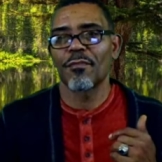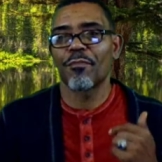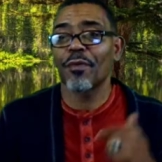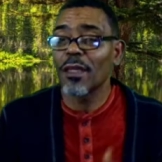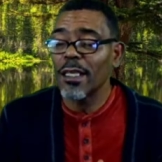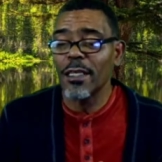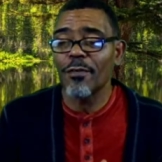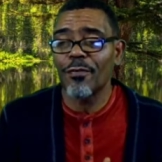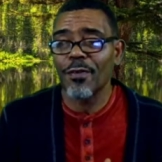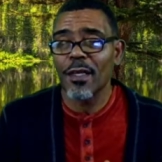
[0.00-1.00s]

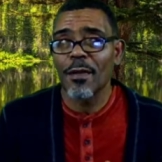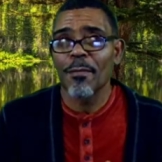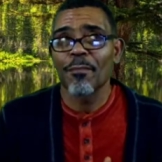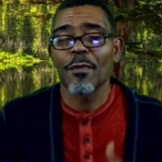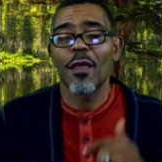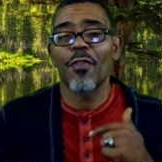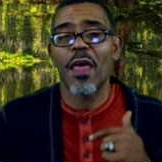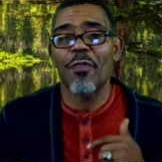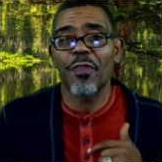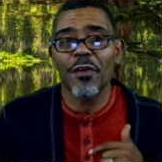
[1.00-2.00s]
belief
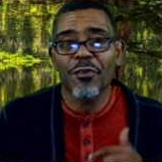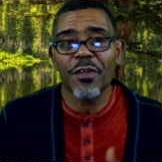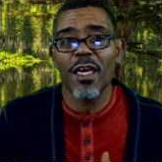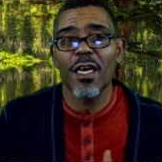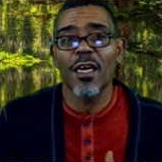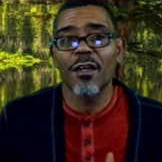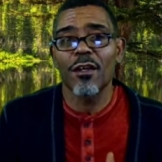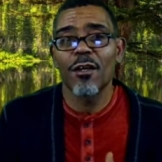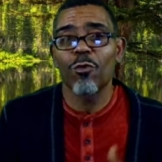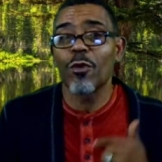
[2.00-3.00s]
that the dead
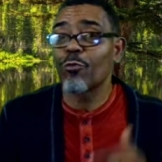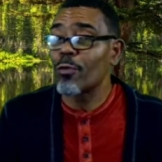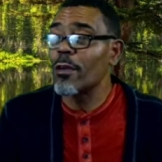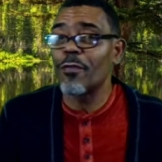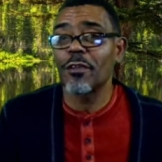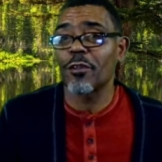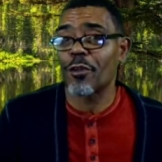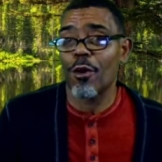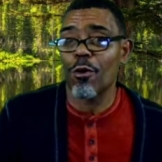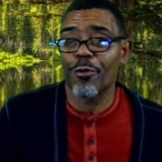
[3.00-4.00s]
would revisit
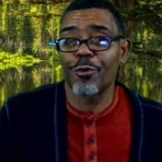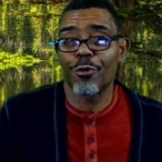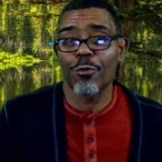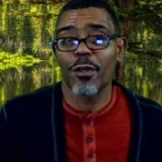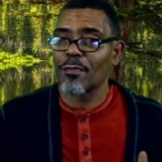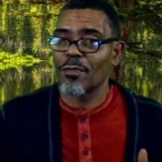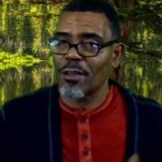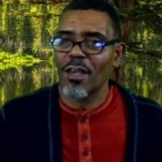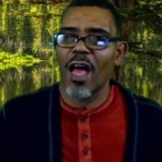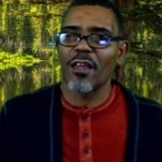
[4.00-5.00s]
the earth during
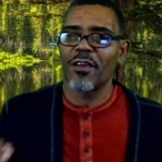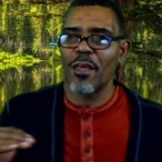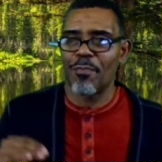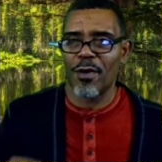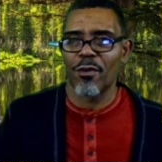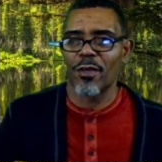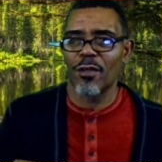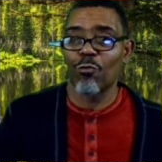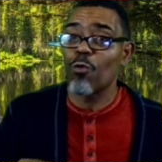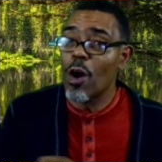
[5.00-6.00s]
this holiday
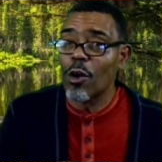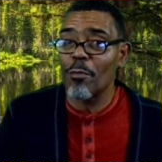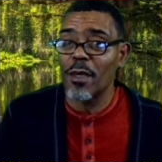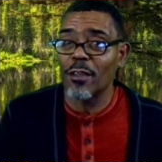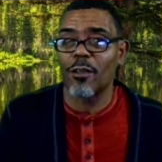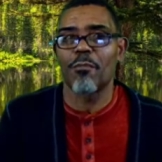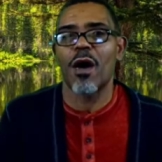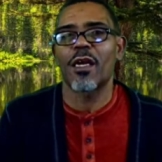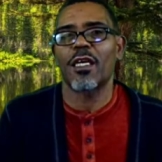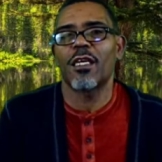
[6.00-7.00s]
period, welcoming
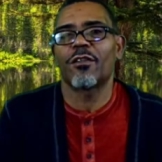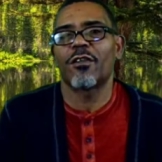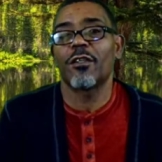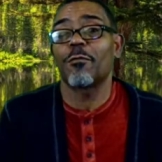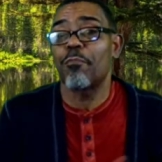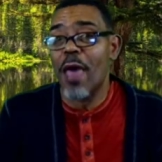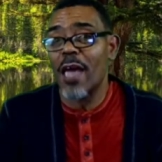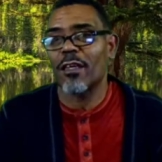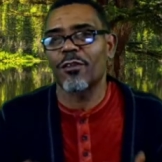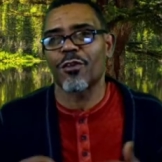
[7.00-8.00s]
demonic entities
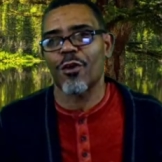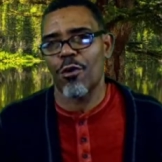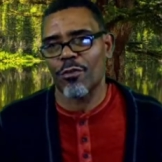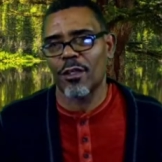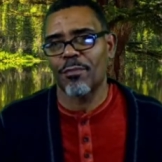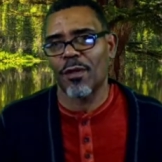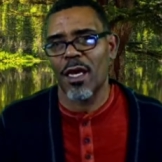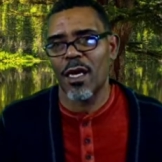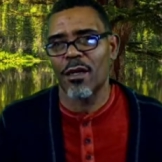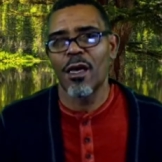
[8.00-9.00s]
back into the earthly
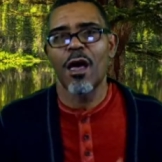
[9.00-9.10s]
plane,